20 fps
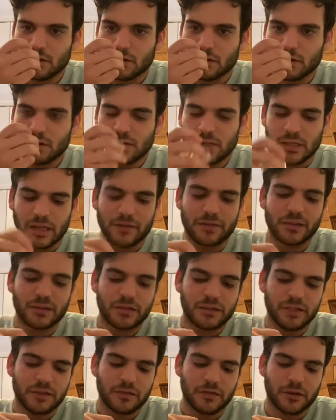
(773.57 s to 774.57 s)

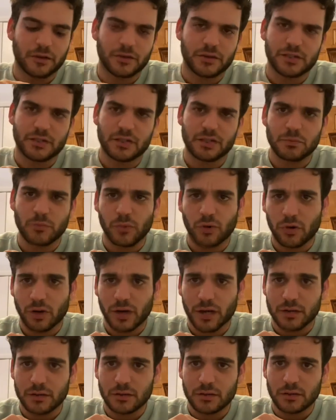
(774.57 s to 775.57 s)
definitely focuses more
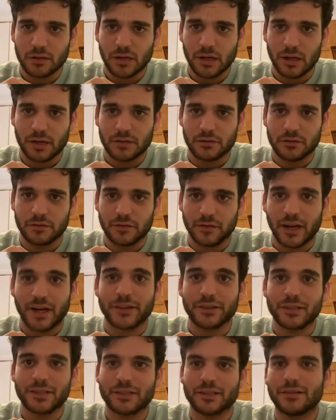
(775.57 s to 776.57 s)
on
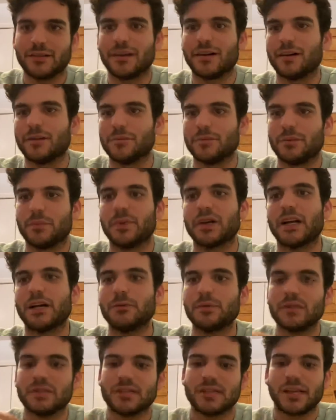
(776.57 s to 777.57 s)
violet, but I
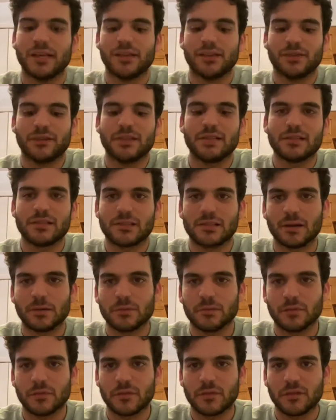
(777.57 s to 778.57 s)
will say there is
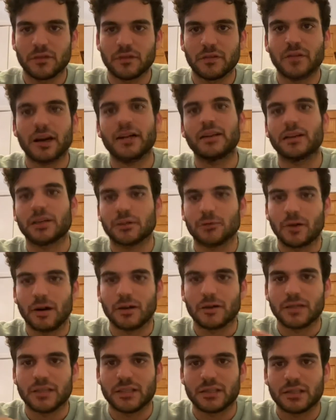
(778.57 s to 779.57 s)
some violet
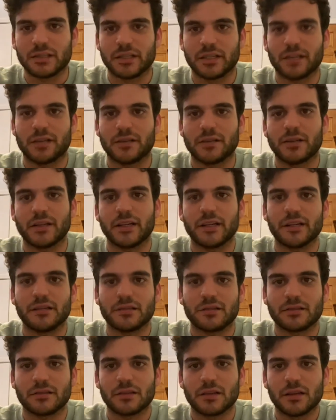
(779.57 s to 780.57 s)
qualities in here. It
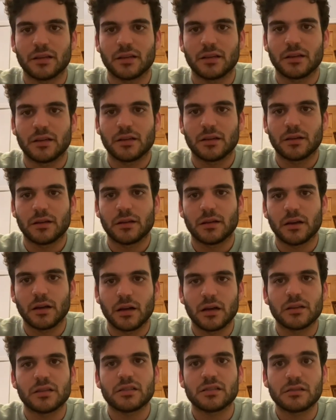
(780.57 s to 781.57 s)
is
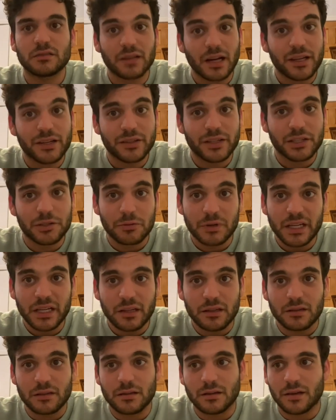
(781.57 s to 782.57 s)
slightly
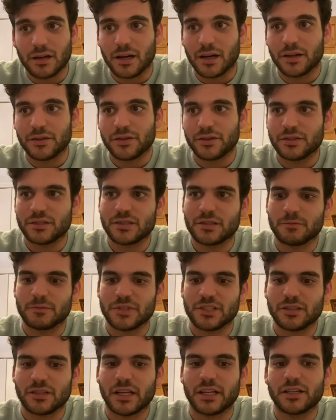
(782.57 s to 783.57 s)
green. There's some
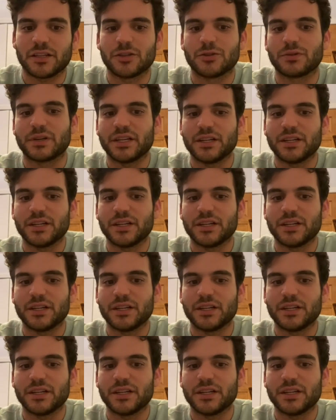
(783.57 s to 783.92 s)
slight green